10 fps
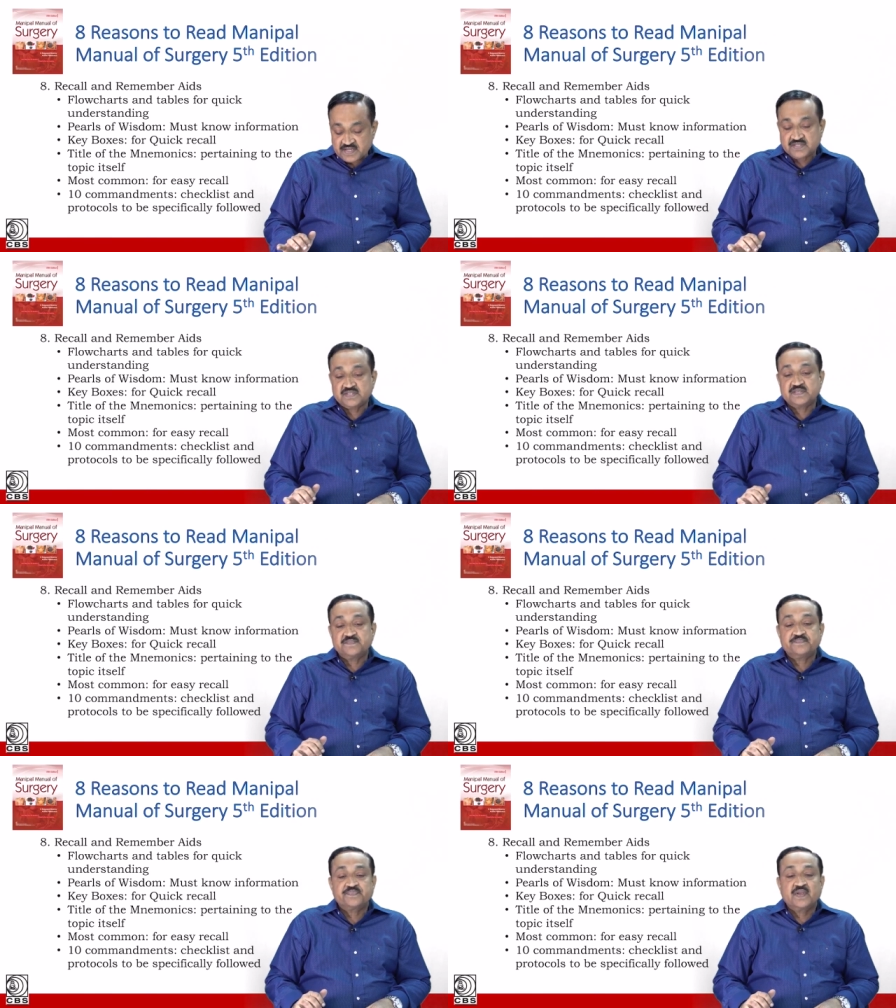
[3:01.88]

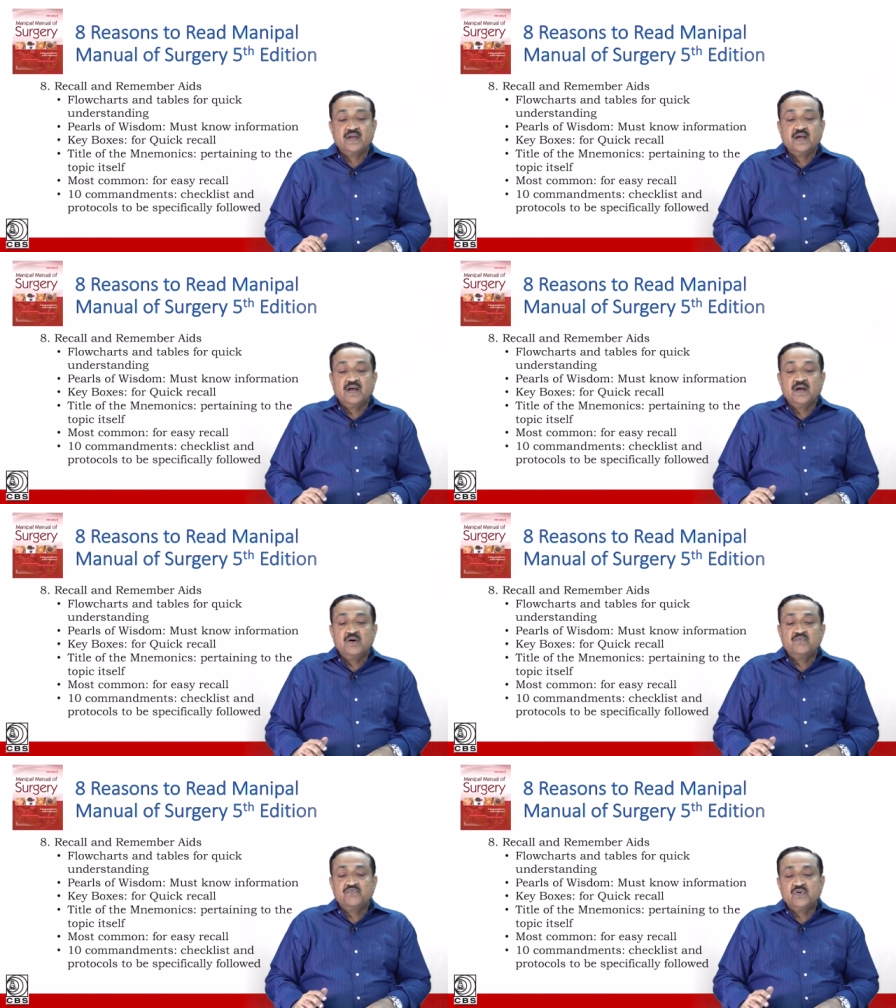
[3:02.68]
aids.
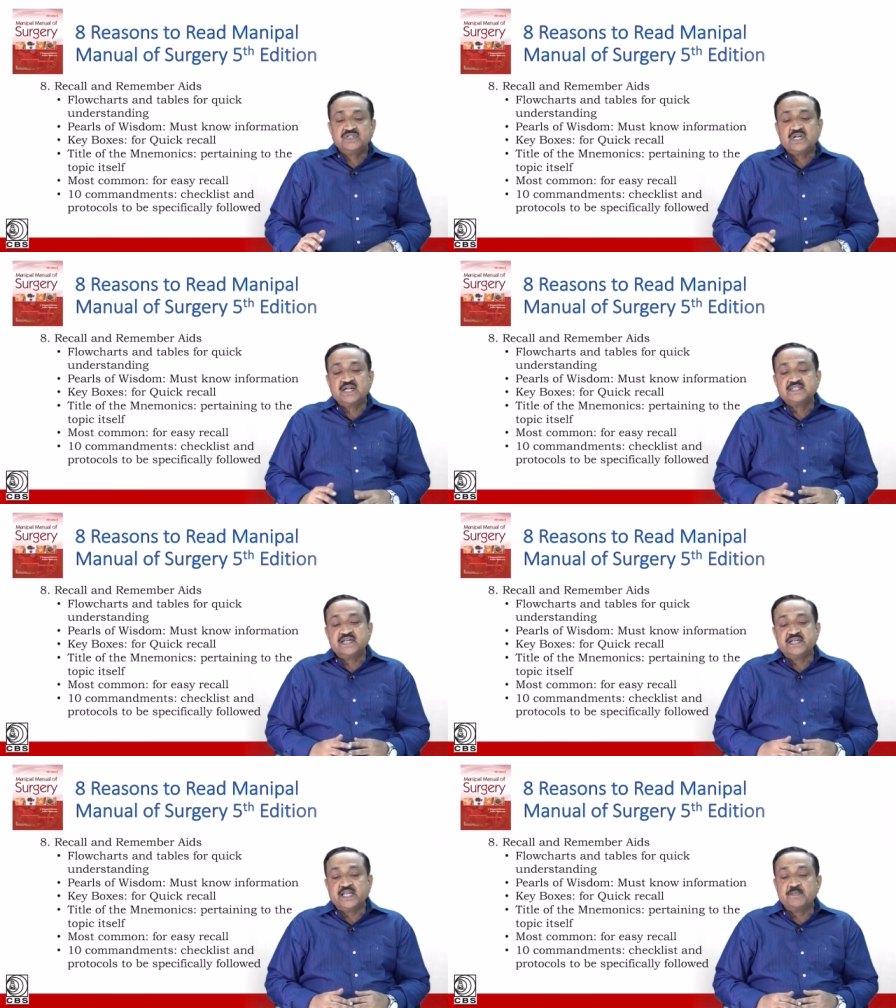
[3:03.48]

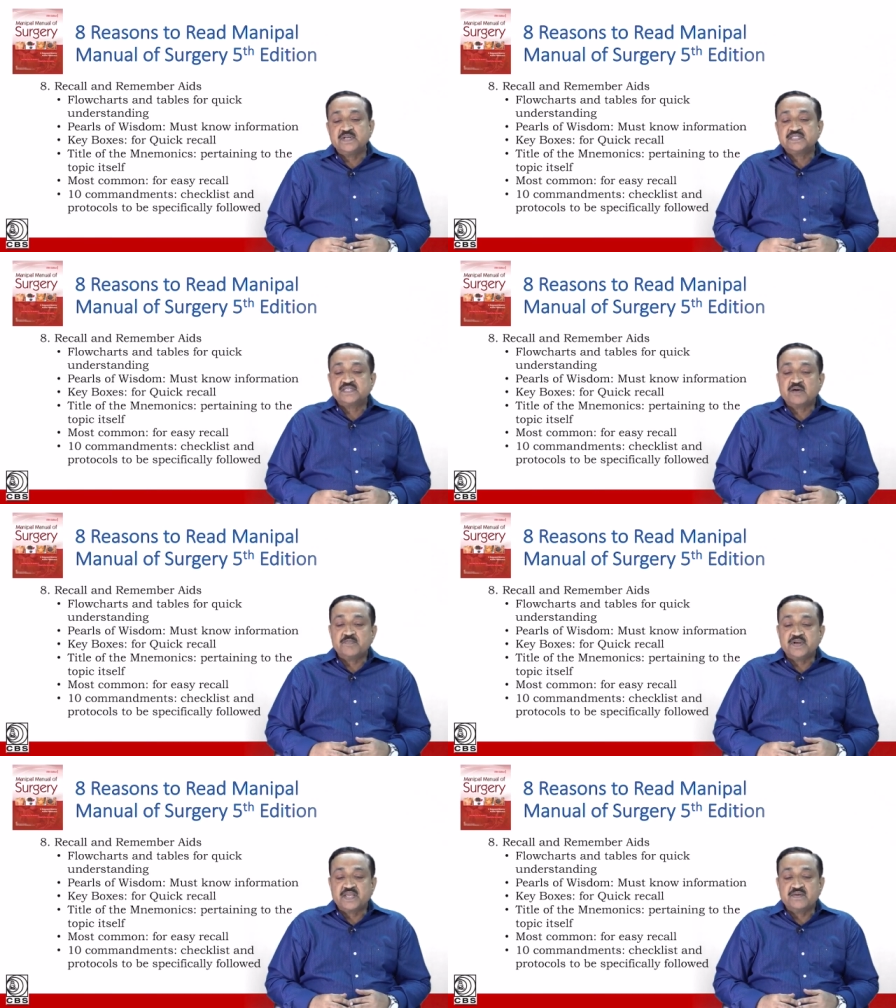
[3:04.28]
Flowcharts and tables
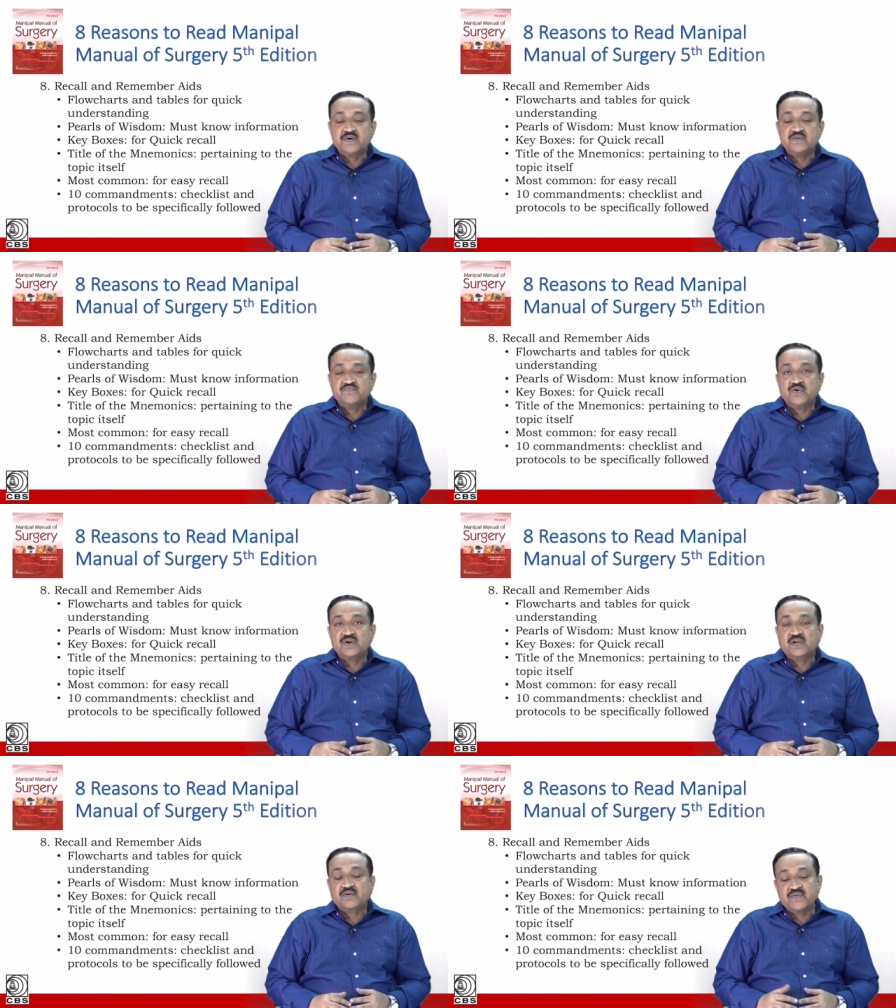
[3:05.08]
have been given
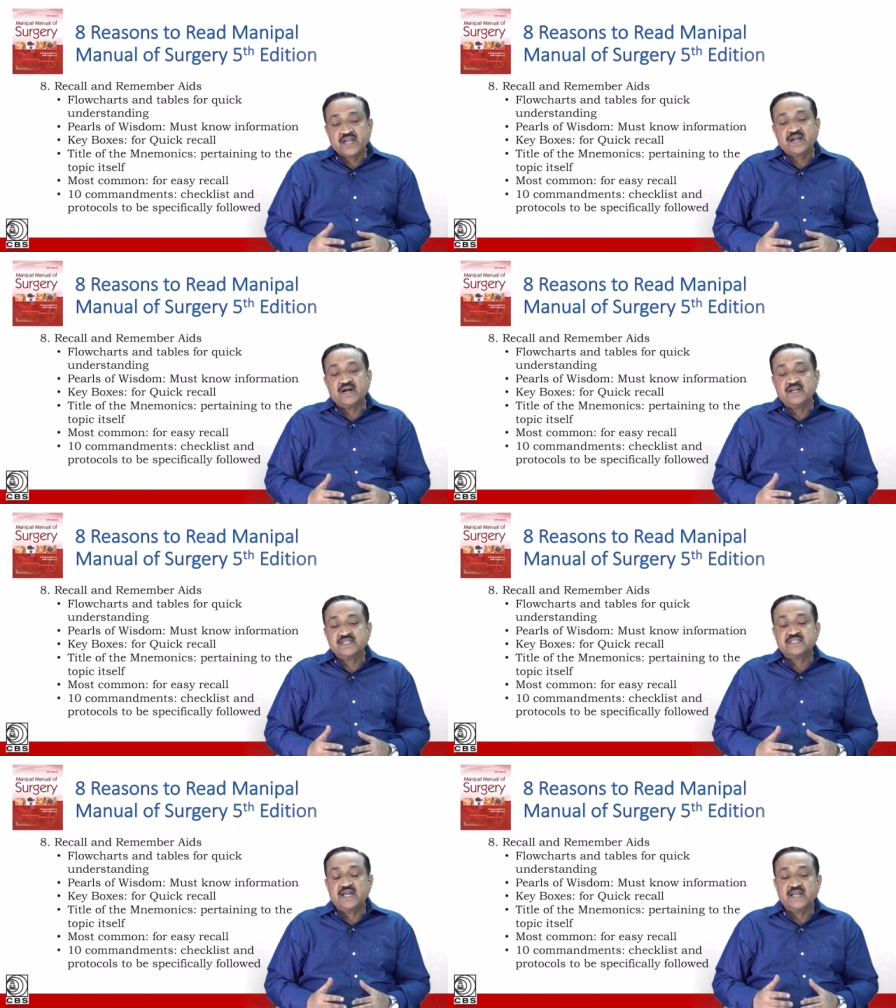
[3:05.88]
for quick
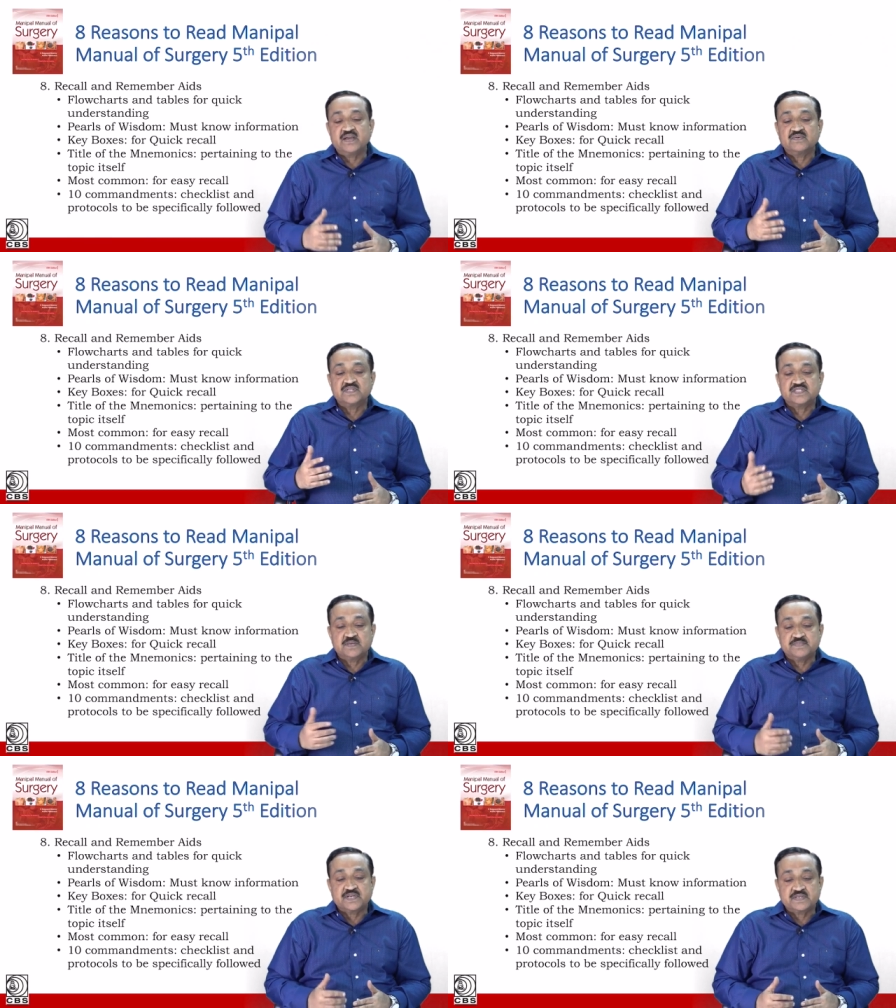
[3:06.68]
understanding of the
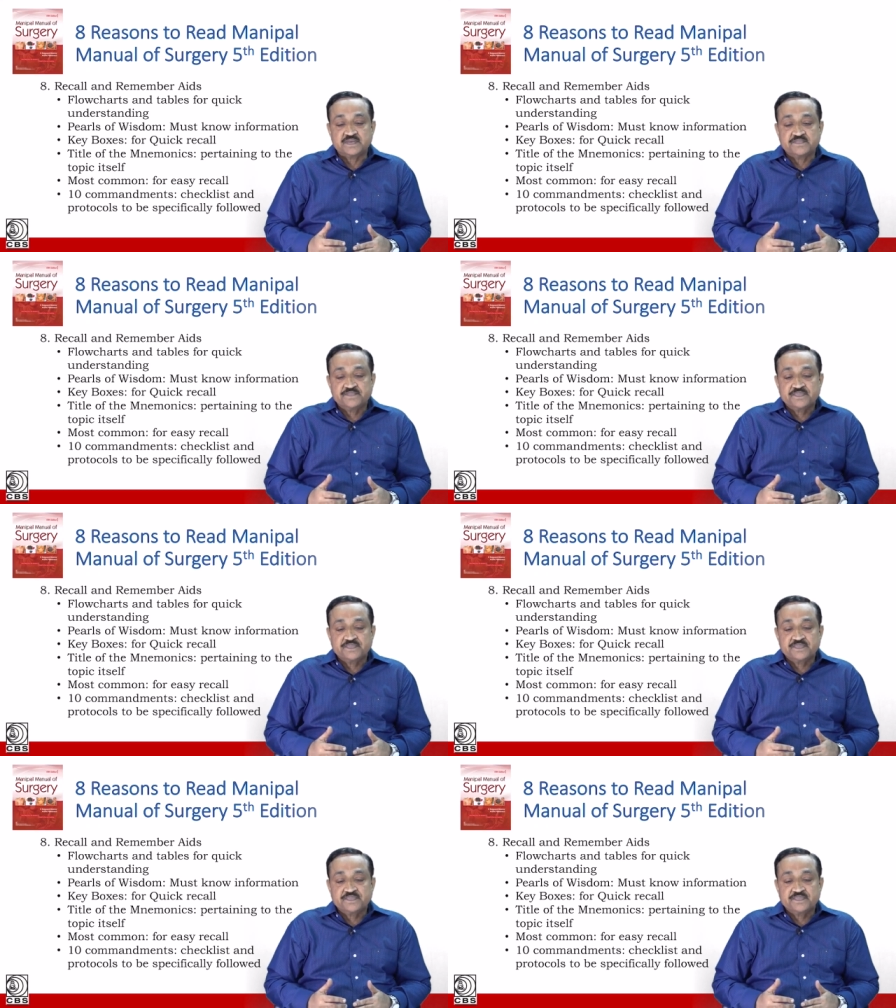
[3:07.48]
subject.